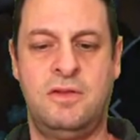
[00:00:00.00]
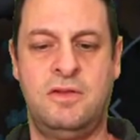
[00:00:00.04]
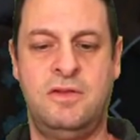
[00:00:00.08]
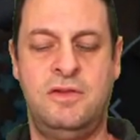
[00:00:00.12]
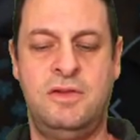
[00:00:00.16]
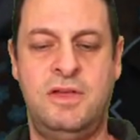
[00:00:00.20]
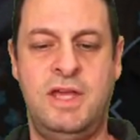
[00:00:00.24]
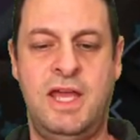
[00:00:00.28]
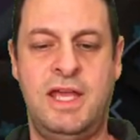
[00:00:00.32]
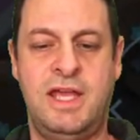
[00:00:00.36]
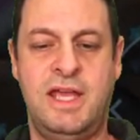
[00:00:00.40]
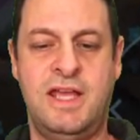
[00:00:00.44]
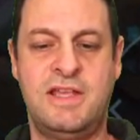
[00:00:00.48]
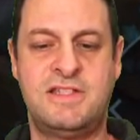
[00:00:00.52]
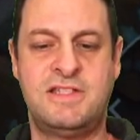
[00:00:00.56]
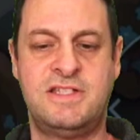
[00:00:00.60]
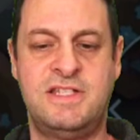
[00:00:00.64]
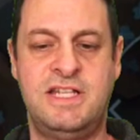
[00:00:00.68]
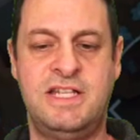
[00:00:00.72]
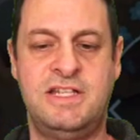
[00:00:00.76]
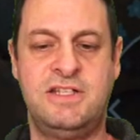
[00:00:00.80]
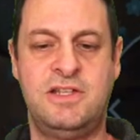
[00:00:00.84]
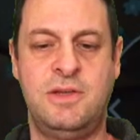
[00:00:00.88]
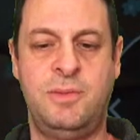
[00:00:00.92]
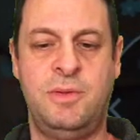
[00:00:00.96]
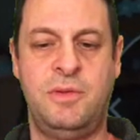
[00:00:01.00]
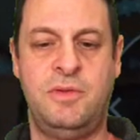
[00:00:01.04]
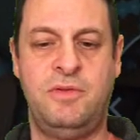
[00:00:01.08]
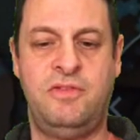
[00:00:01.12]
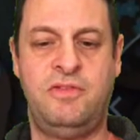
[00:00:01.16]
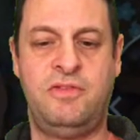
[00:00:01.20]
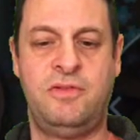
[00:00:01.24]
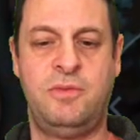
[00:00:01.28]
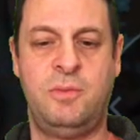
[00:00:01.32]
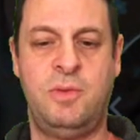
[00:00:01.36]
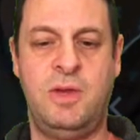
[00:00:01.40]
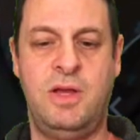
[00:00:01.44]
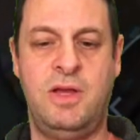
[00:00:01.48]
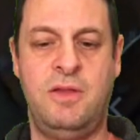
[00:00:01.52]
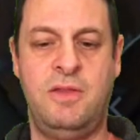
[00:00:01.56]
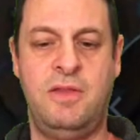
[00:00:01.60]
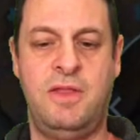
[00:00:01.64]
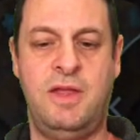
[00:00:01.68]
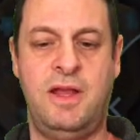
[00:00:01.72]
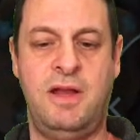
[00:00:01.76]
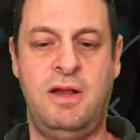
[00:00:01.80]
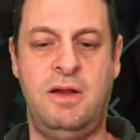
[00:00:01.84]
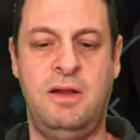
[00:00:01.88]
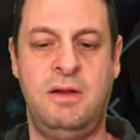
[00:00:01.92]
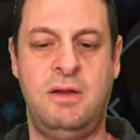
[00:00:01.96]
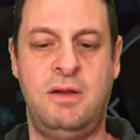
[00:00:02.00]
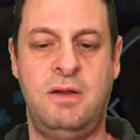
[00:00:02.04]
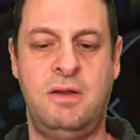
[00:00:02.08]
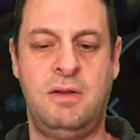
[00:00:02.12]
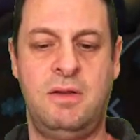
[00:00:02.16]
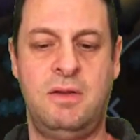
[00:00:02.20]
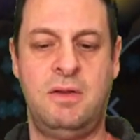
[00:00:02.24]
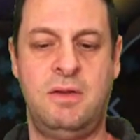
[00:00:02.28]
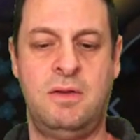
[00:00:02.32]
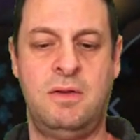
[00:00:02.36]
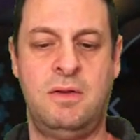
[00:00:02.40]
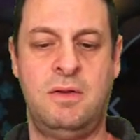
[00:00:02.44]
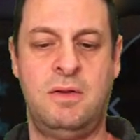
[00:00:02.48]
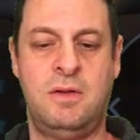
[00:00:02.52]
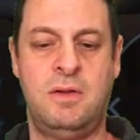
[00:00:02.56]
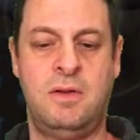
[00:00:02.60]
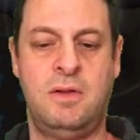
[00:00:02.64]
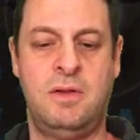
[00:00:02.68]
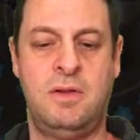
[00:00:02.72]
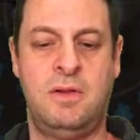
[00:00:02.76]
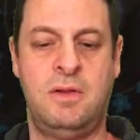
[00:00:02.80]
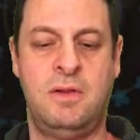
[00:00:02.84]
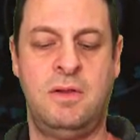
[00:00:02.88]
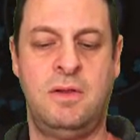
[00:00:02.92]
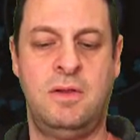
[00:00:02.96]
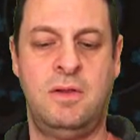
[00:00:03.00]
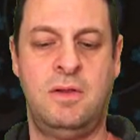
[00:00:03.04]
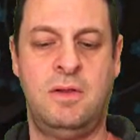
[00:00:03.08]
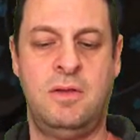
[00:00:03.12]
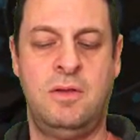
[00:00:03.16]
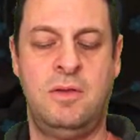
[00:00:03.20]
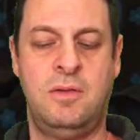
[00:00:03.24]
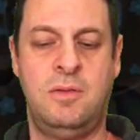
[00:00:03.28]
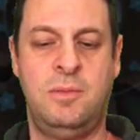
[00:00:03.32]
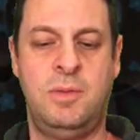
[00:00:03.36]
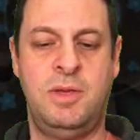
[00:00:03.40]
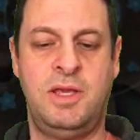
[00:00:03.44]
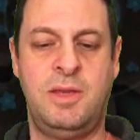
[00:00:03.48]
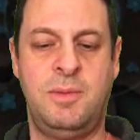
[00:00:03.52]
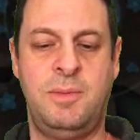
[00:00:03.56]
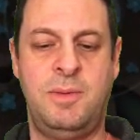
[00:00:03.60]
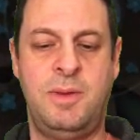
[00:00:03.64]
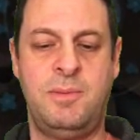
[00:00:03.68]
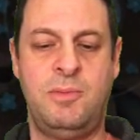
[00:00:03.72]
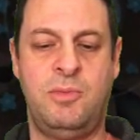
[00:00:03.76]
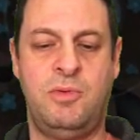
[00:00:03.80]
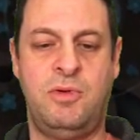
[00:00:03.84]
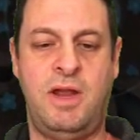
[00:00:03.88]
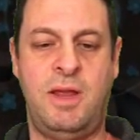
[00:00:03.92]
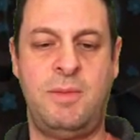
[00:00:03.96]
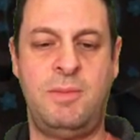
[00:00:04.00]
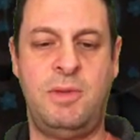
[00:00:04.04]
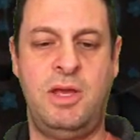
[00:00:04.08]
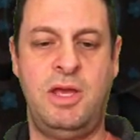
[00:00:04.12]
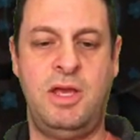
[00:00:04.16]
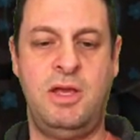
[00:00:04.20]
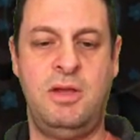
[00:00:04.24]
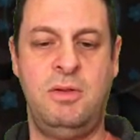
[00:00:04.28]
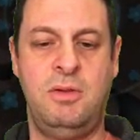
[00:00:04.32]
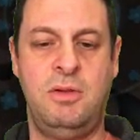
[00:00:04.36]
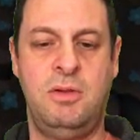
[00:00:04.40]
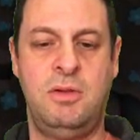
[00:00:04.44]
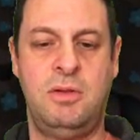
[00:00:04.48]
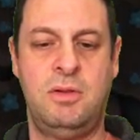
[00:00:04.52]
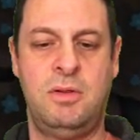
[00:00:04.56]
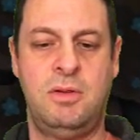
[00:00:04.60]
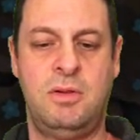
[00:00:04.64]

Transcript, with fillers: You can not get sneaked up on so well there. Pick a bit more ammo.